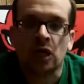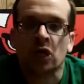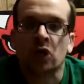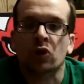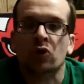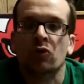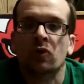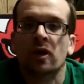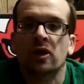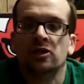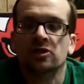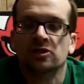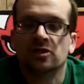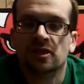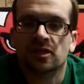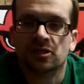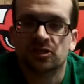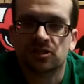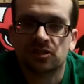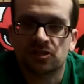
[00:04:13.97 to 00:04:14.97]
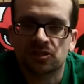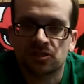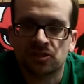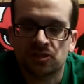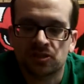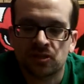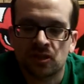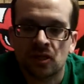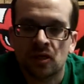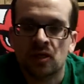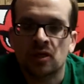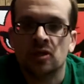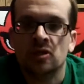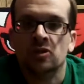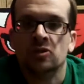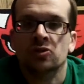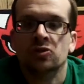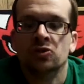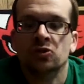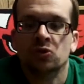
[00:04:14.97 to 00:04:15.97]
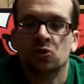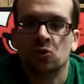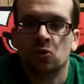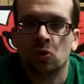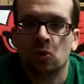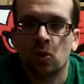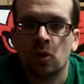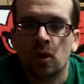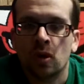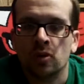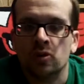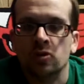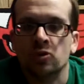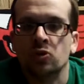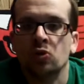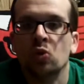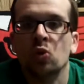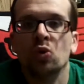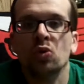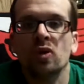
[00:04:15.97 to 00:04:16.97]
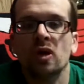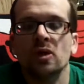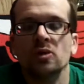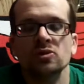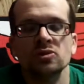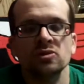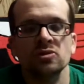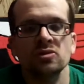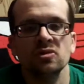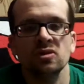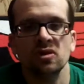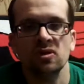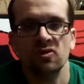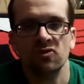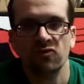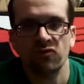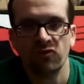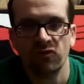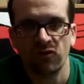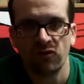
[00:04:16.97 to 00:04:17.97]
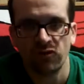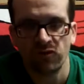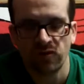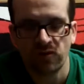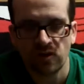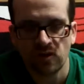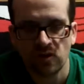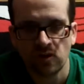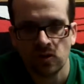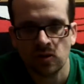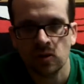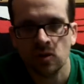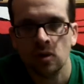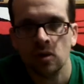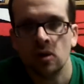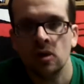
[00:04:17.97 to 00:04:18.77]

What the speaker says: congratulations to the 2015